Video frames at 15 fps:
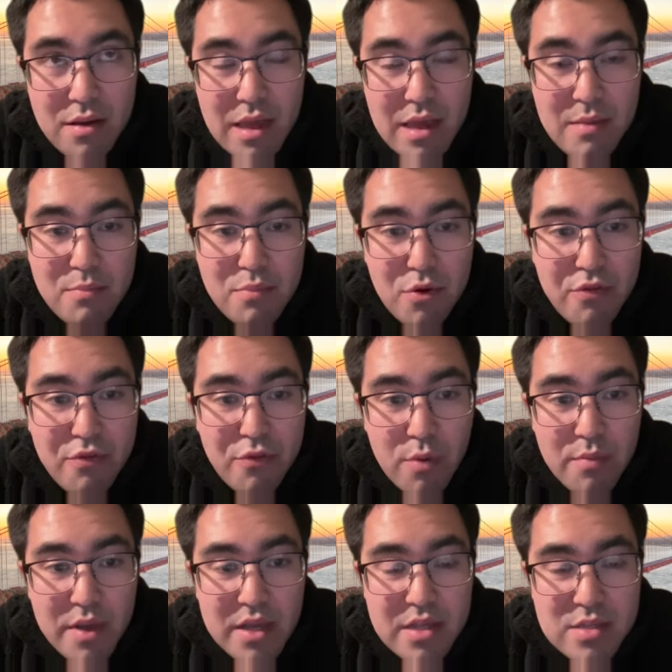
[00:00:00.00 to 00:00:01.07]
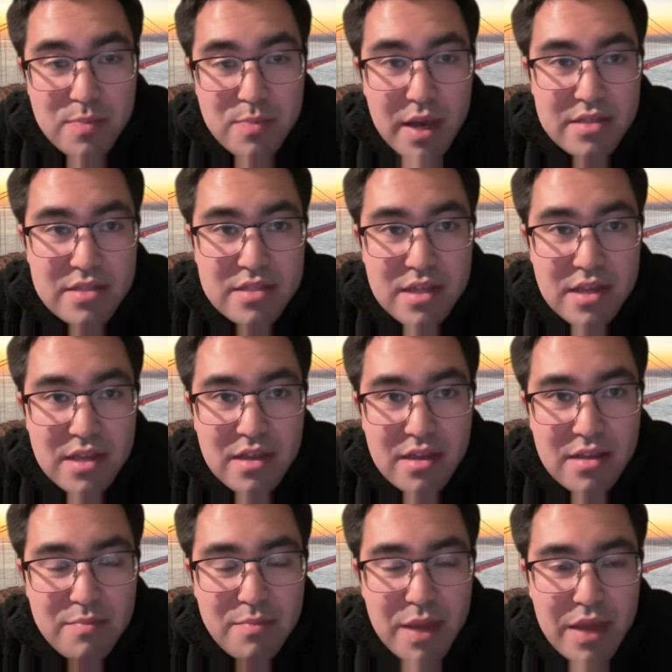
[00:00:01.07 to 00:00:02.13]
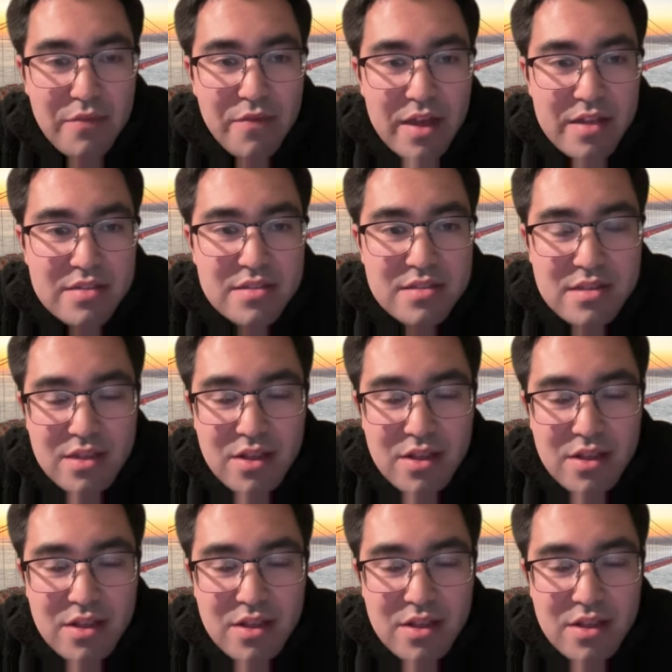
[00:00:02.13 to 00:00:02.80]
him performing his best in big events.